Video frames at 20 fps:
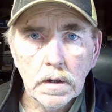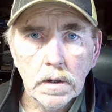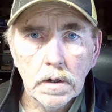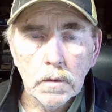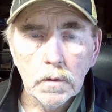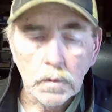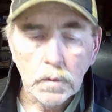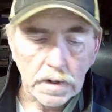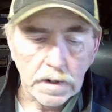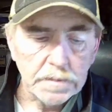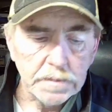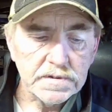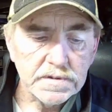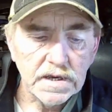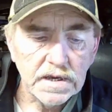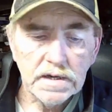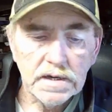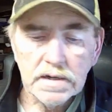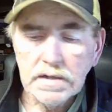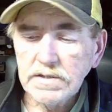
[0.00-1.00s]
What I'm
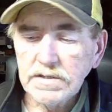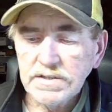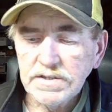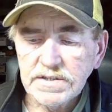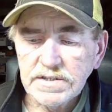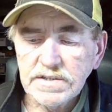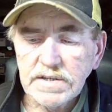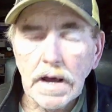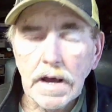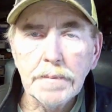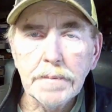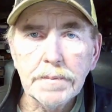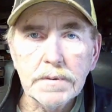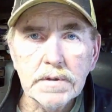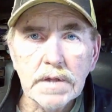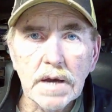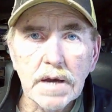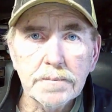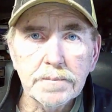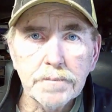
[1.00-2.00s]
saying is you stop at
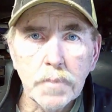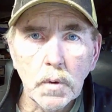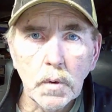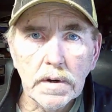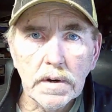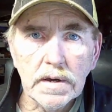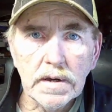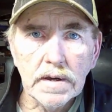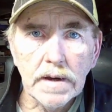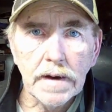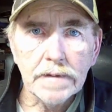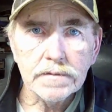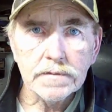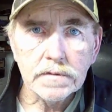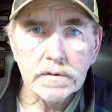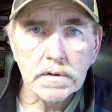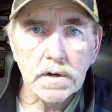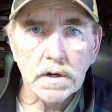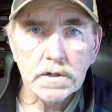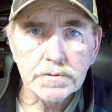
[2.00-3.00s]
that point after
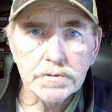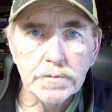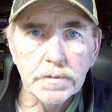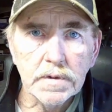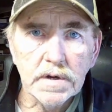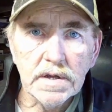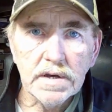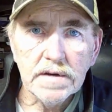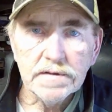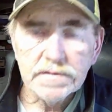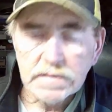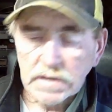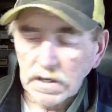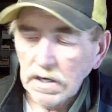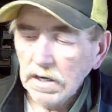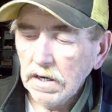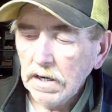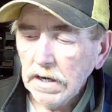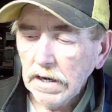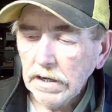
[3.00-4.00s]
the customer leaves
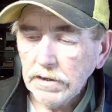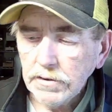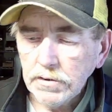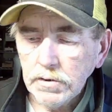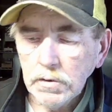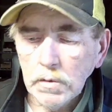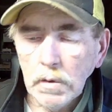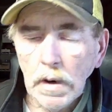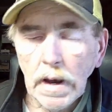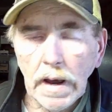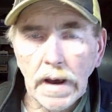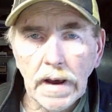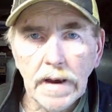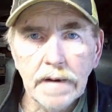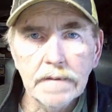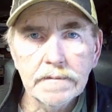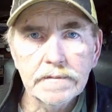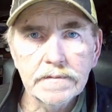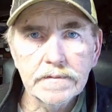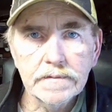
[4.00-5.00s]
and you
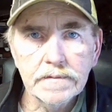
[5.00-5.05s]
have